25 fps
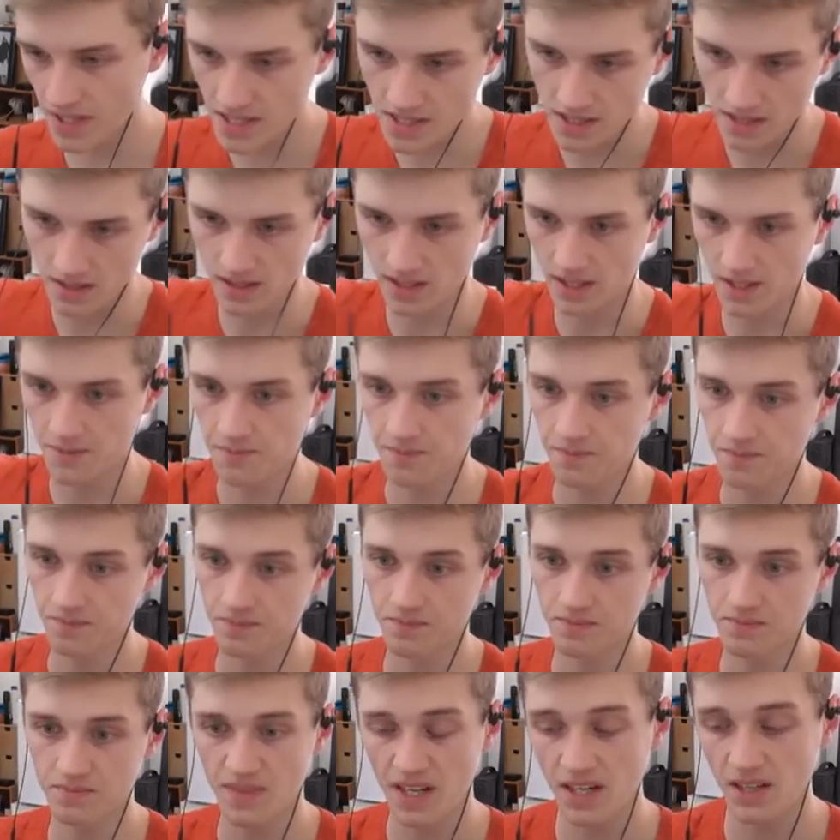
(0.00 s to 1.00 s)
basically,
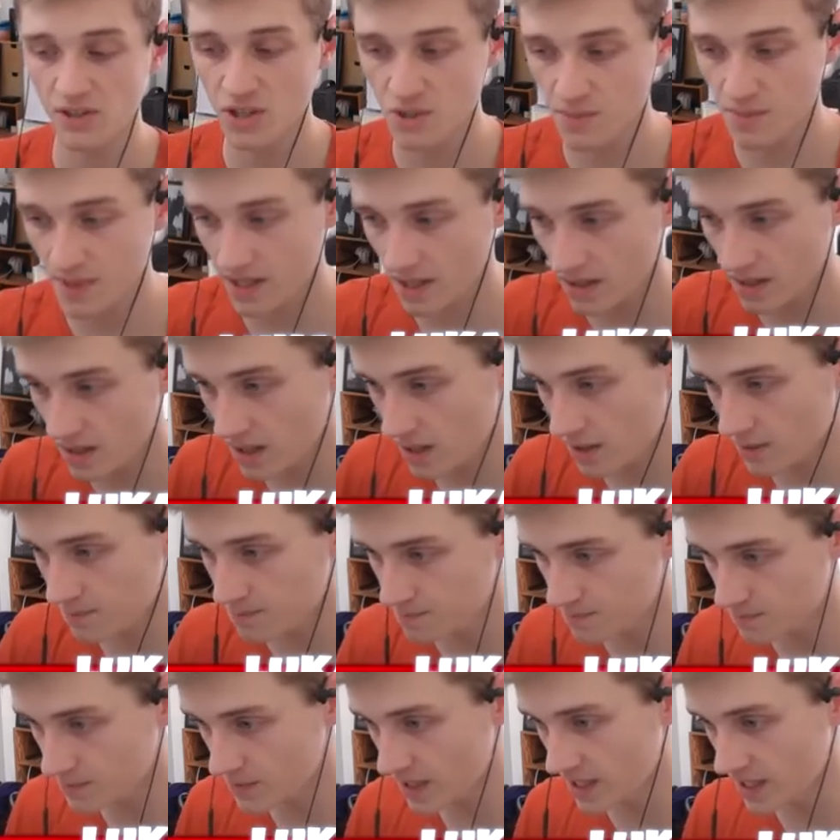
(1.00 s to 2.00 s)
they will spend a lot
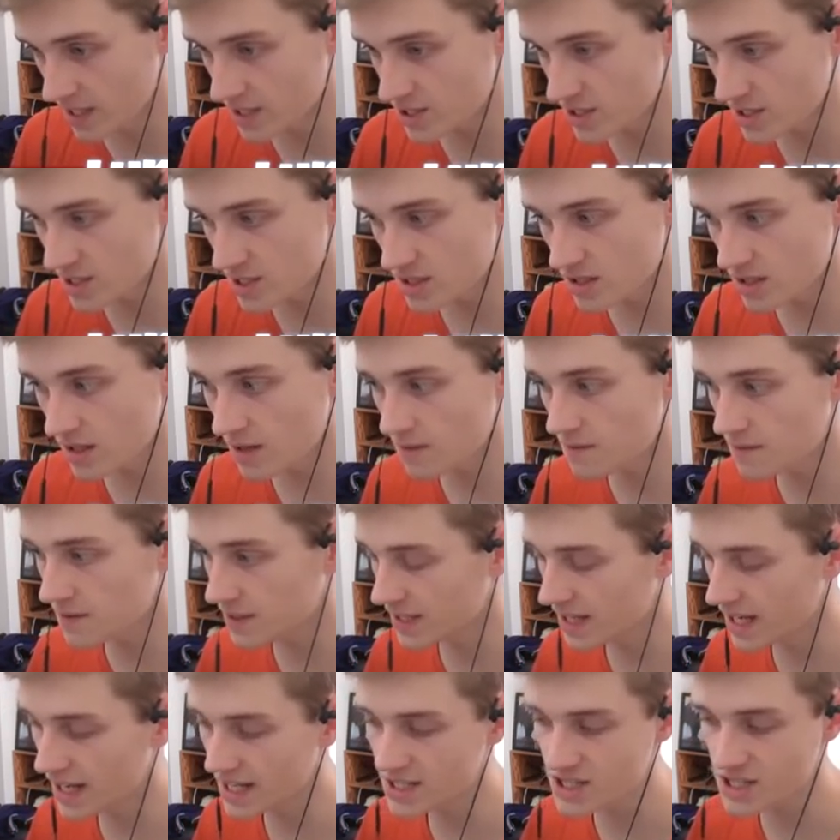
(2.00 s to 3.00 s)
of energy and
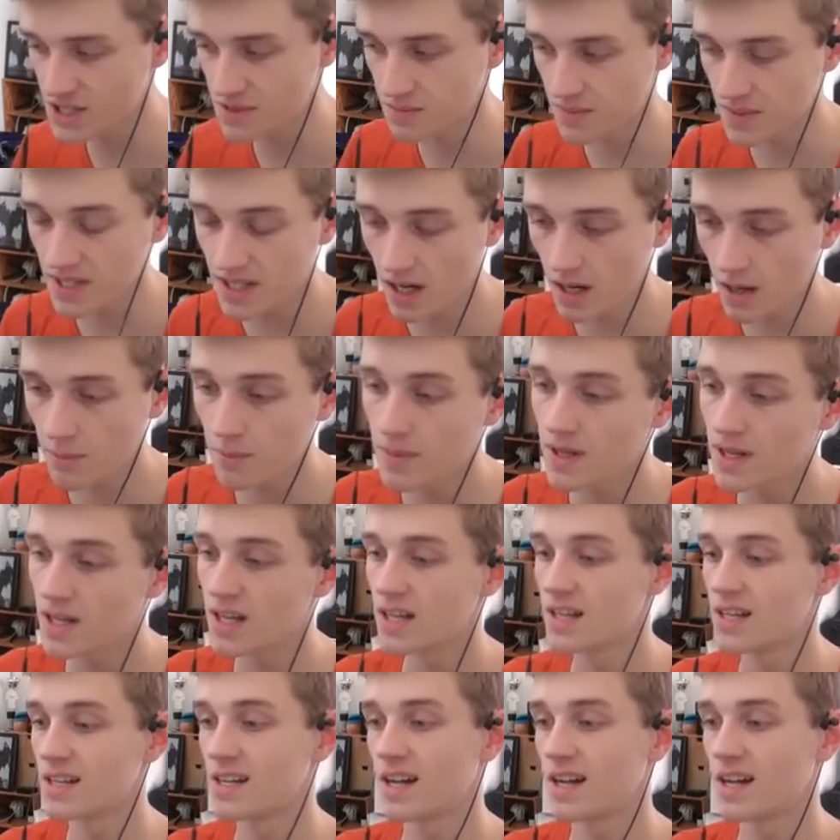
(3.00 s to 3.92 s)
stuff on catching me up,